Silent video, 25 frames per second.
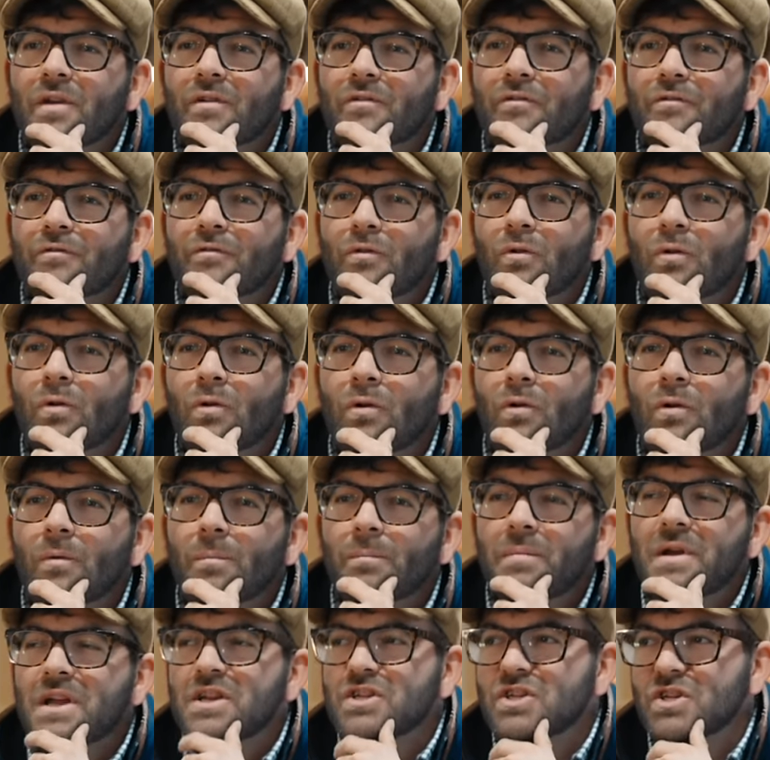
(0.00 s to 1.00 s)

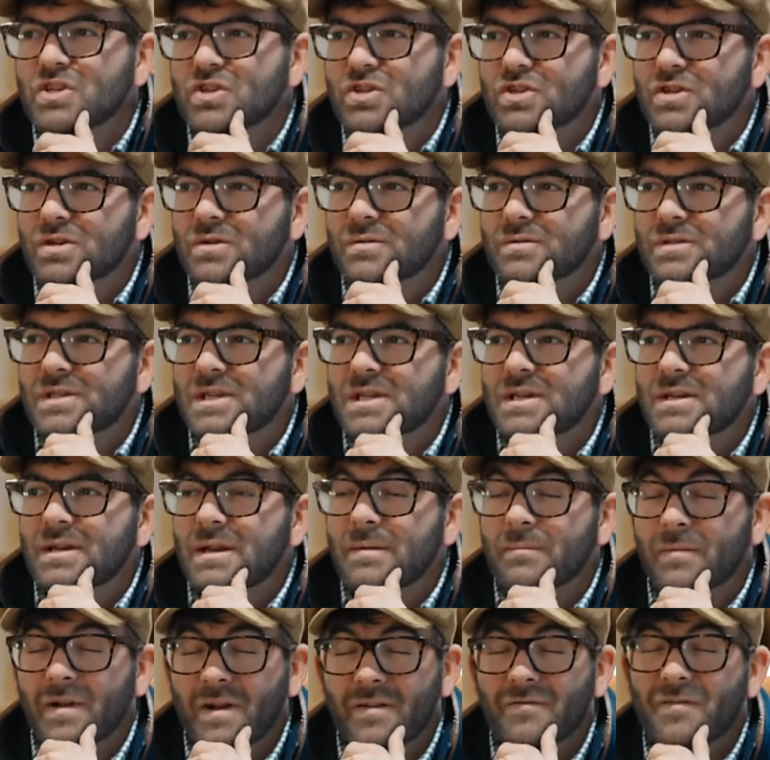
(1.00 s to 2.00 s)
for pigeon shooting.
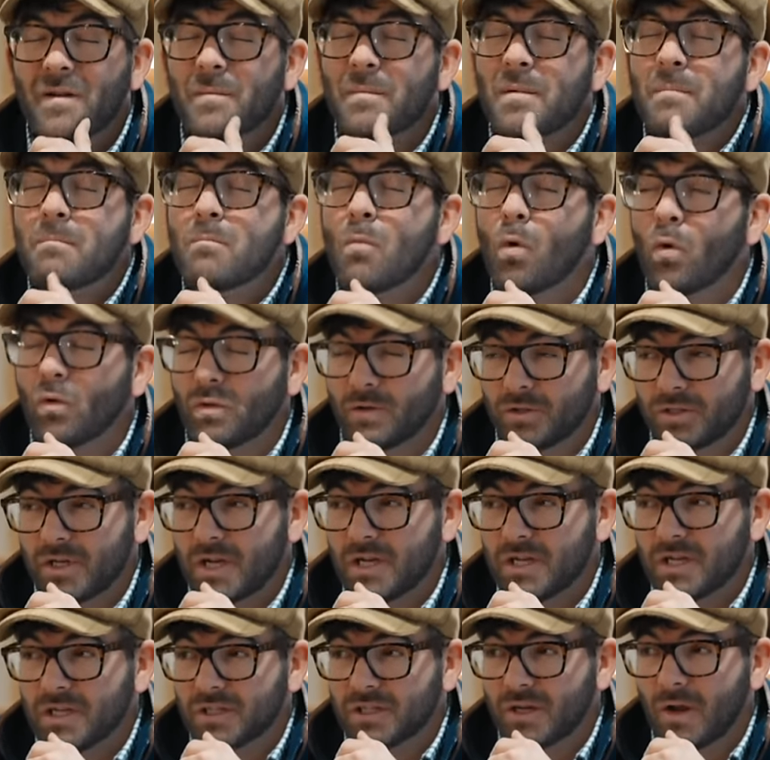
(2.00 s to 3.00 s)
In fact, maybe more than
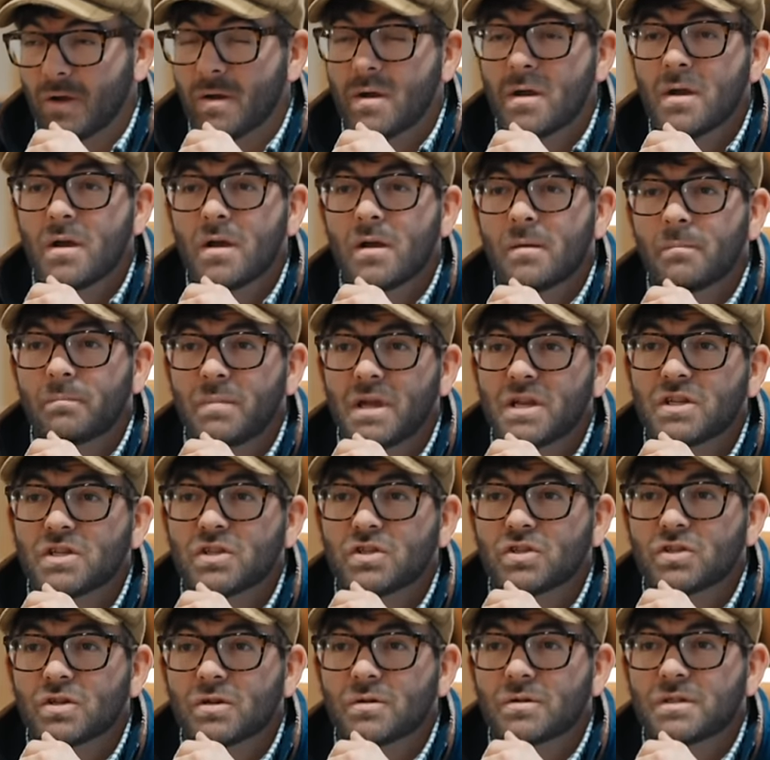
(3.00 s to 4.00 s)
10 years ago.
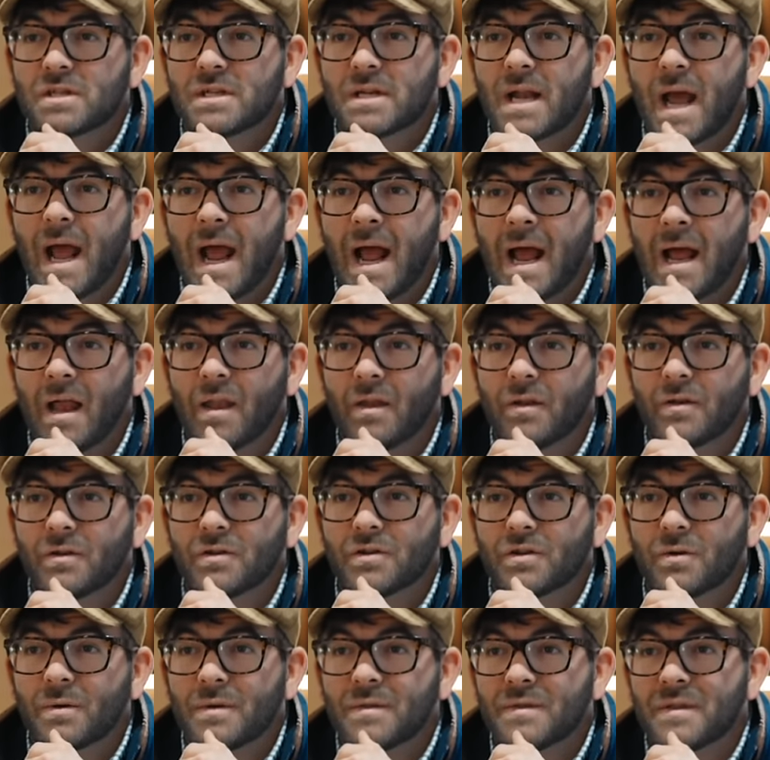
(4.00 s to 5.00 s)
Pigeon shooting
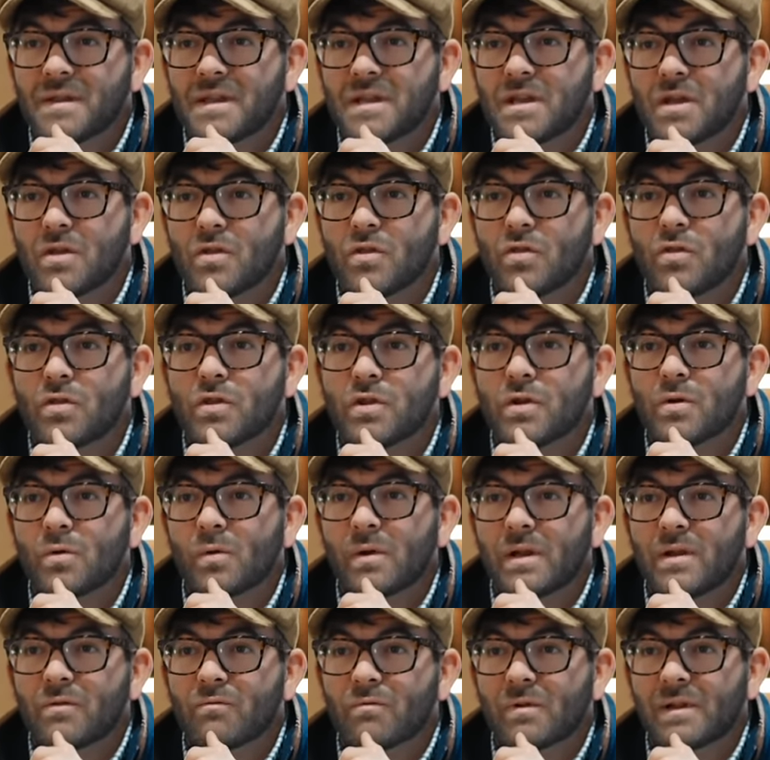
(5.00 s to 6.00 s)
and doing the
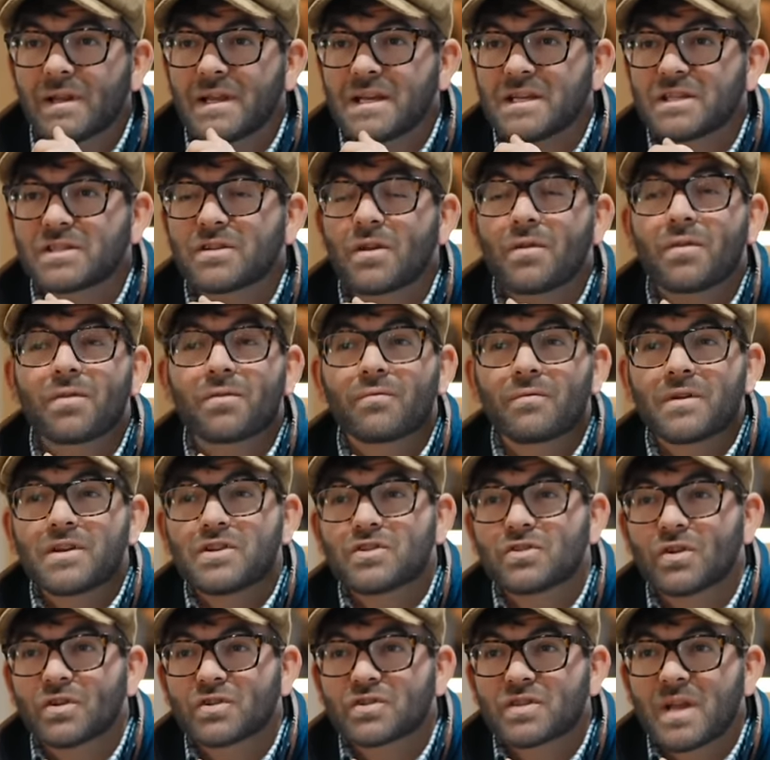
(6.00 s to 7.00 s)
newly released
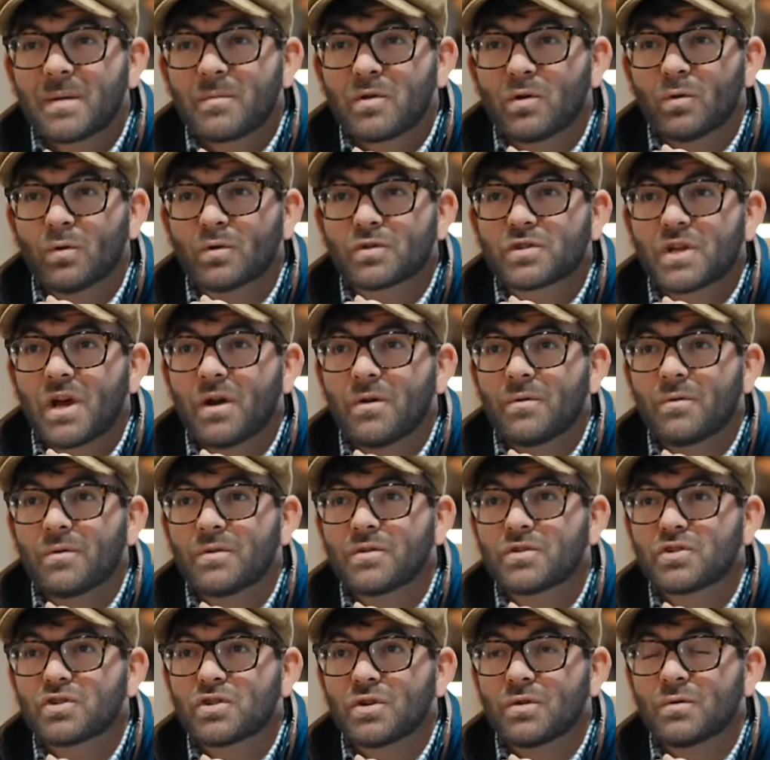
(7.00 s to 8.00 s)
three-shot semi-auto
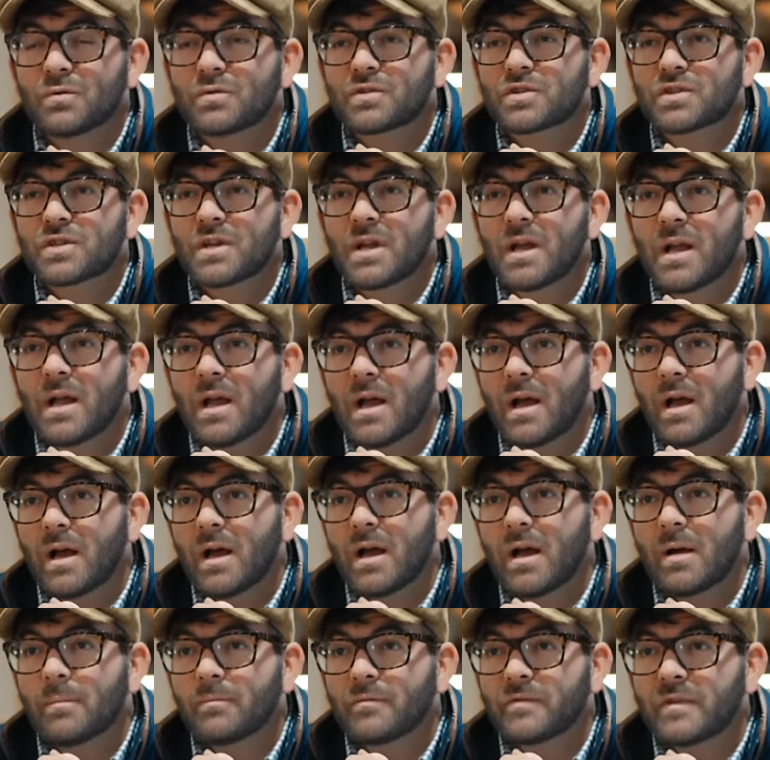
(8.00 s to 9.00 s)
shoots.
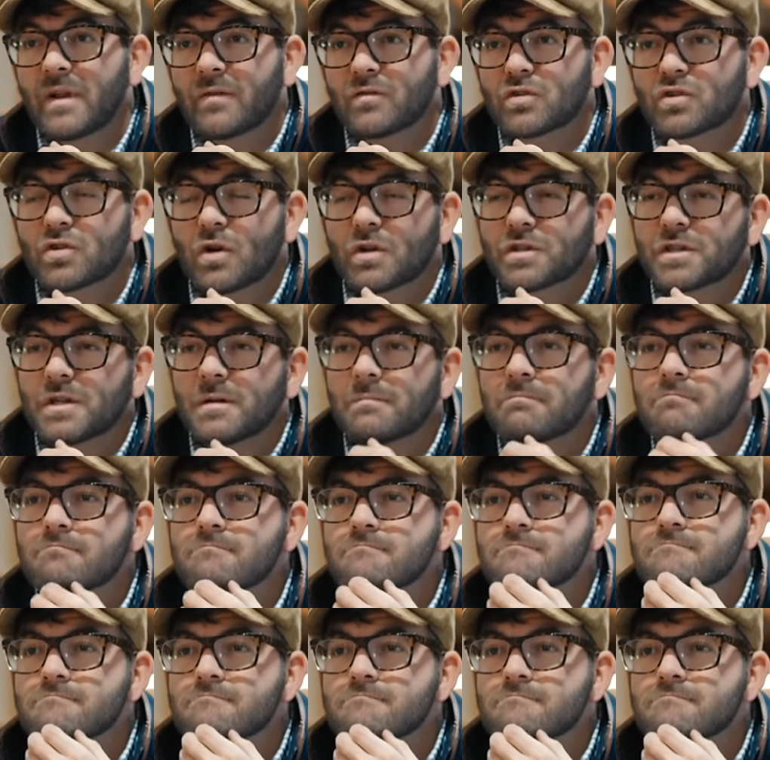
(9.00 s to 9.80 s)
Never shot it.